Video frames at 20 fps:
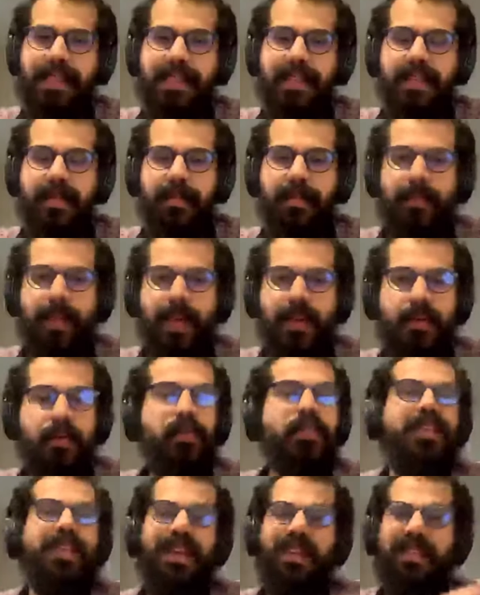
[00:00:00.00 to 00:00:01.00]
in
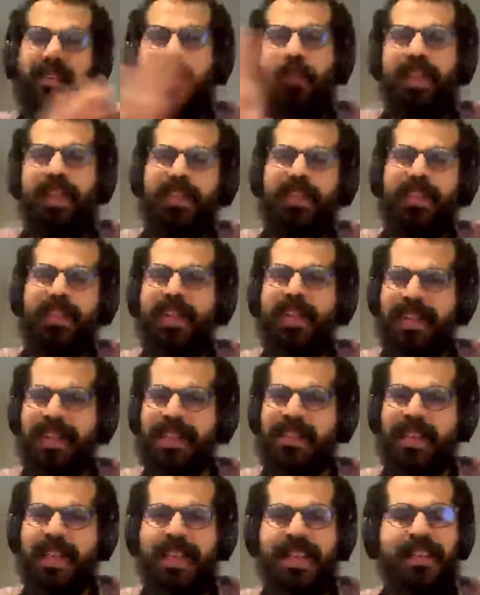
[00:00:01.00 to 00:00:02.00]
Beirut. I know that travel
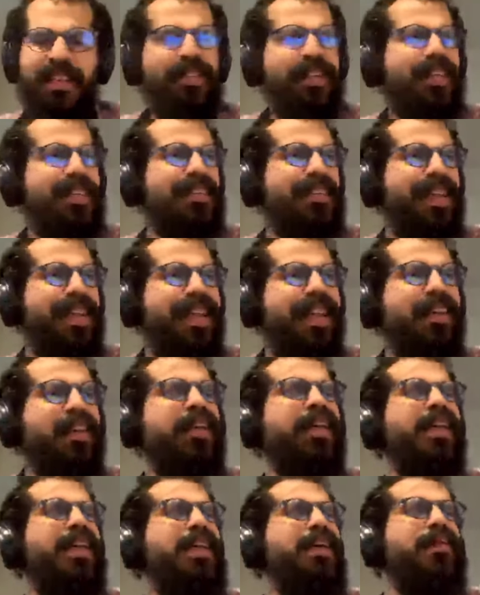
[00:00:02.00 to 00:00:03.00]
is really difficult right
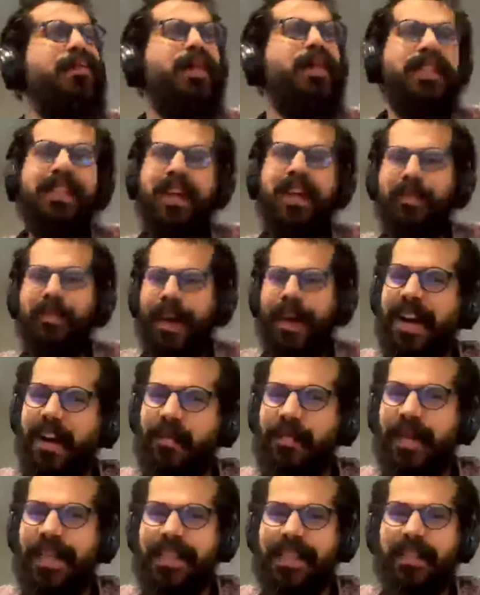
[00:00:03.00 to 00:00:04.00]
now, but I'm right now
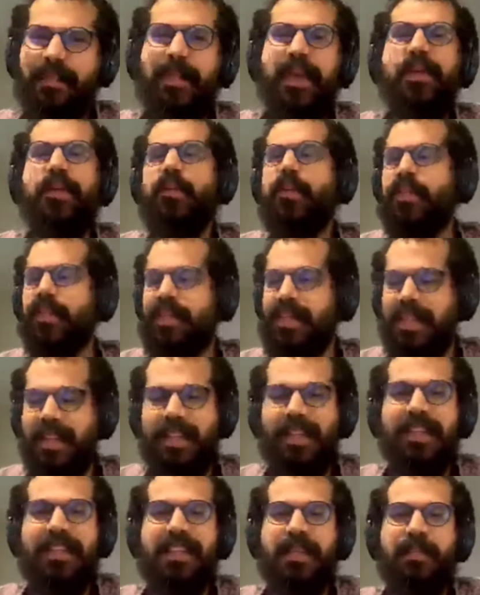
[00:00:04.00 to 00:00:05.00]
based in Beirut.
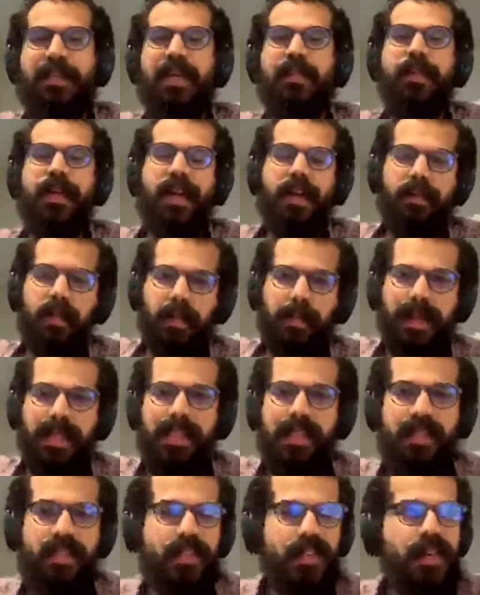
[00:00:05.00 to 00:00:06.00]
Starting September, I'll be
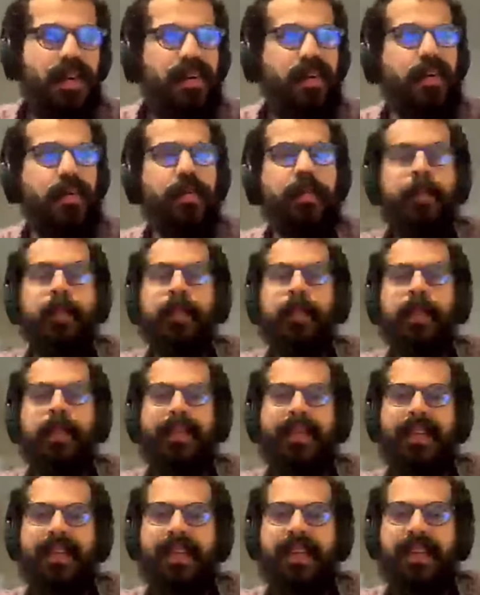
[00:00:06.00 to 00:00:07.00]
based in Toronto.
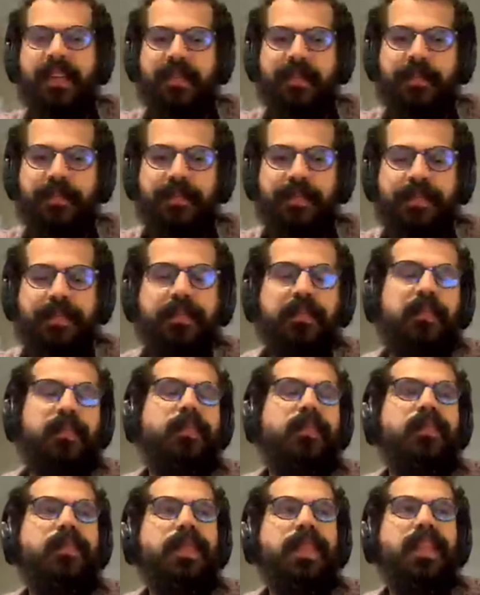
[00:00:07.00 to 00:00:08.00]
Uh,
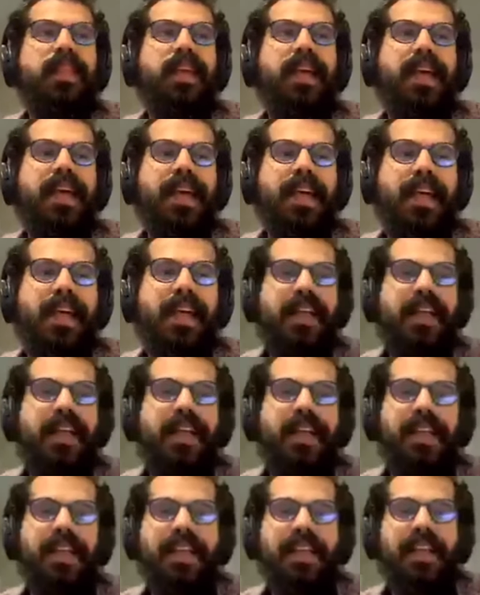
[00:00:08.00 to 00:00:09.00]

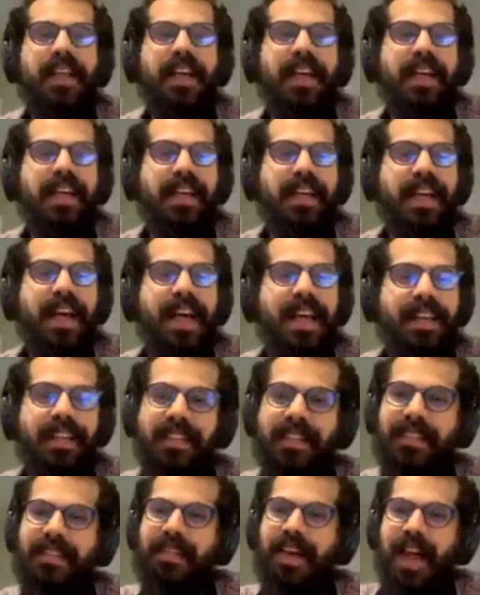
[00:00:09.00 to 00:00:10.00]
uh, uh,
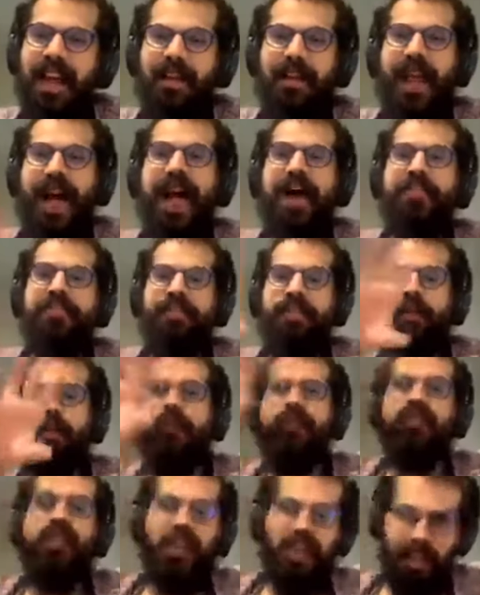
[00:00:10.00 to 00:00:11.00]
and I'll have
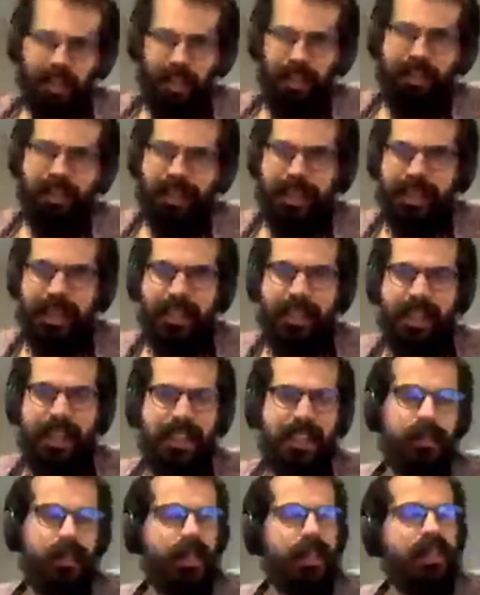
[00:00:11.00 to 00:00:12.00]
those geographies
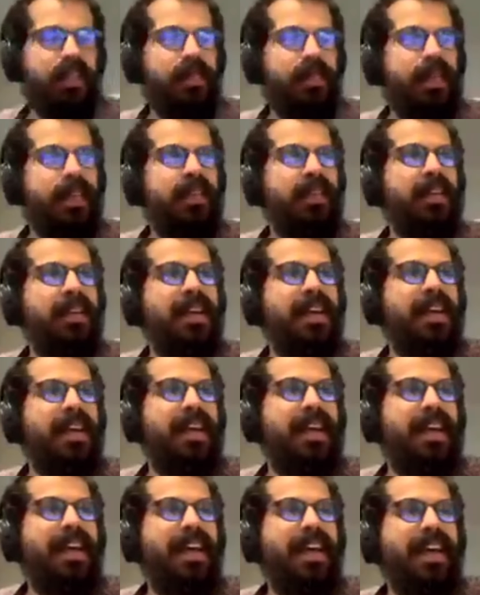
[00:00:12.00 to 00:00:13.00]
accessible to me.
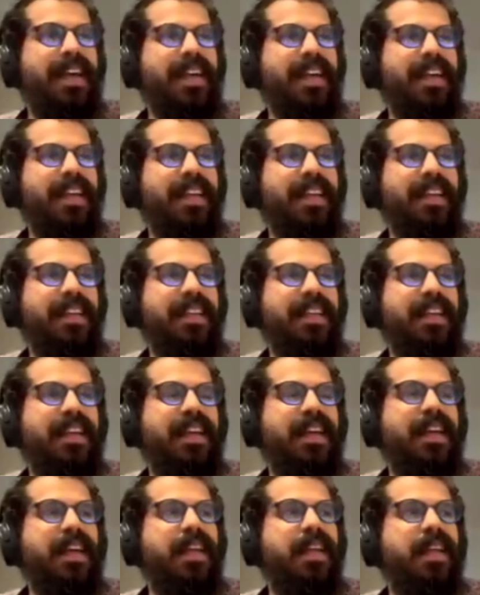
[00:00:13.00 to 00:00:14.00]
Uh,
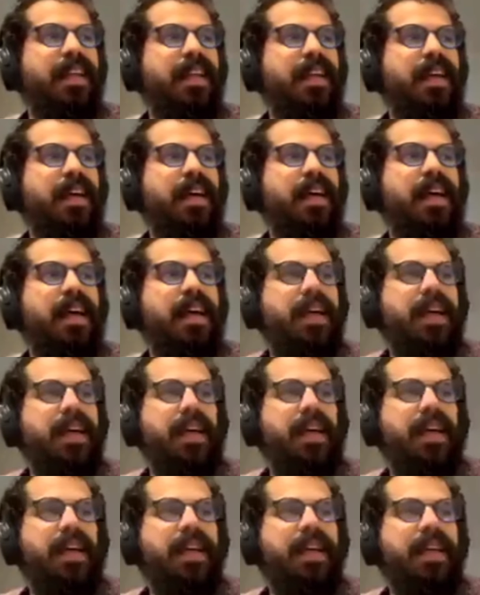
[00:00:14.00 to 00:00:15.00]

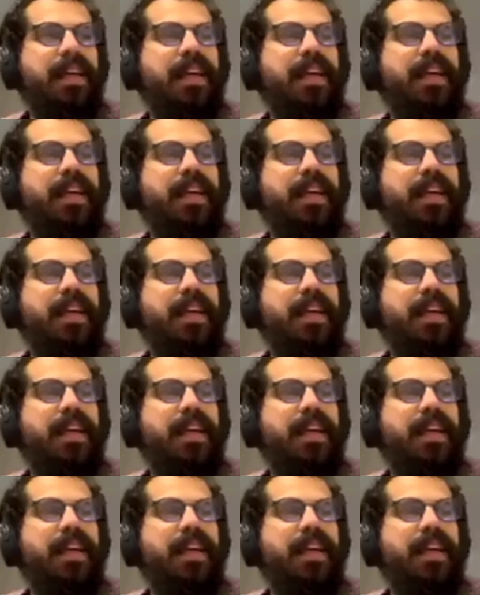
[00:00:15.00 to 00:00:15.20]
uh